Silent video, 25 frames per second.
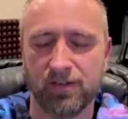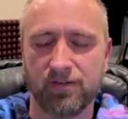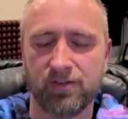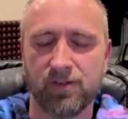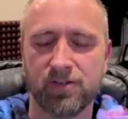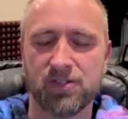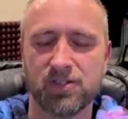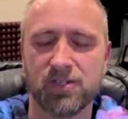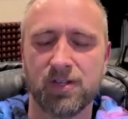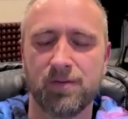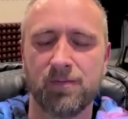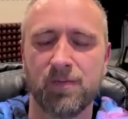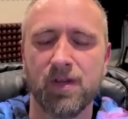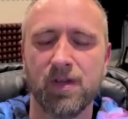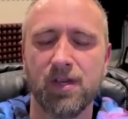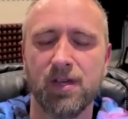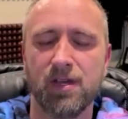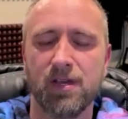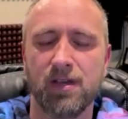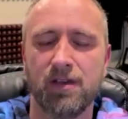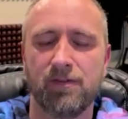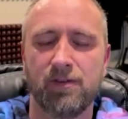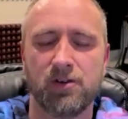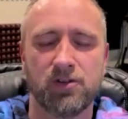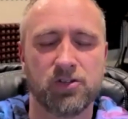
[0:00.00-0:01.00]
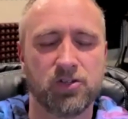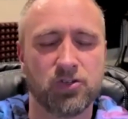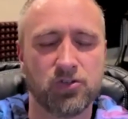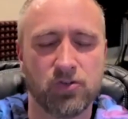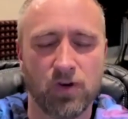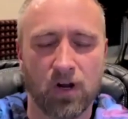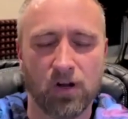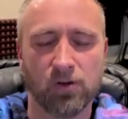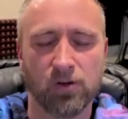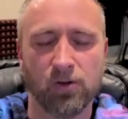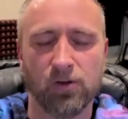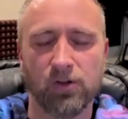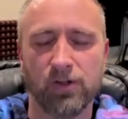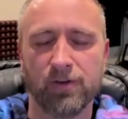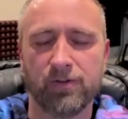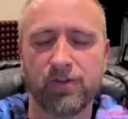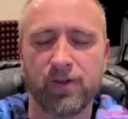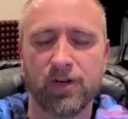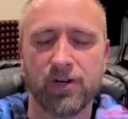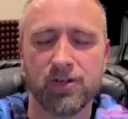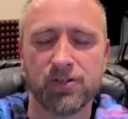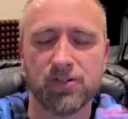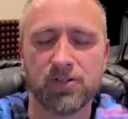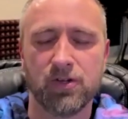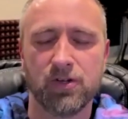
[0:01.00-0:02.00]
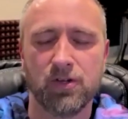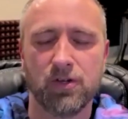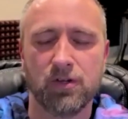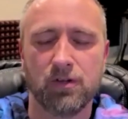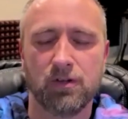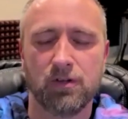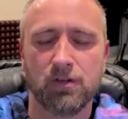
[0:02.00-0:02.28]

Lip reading: if there's struggle, if there's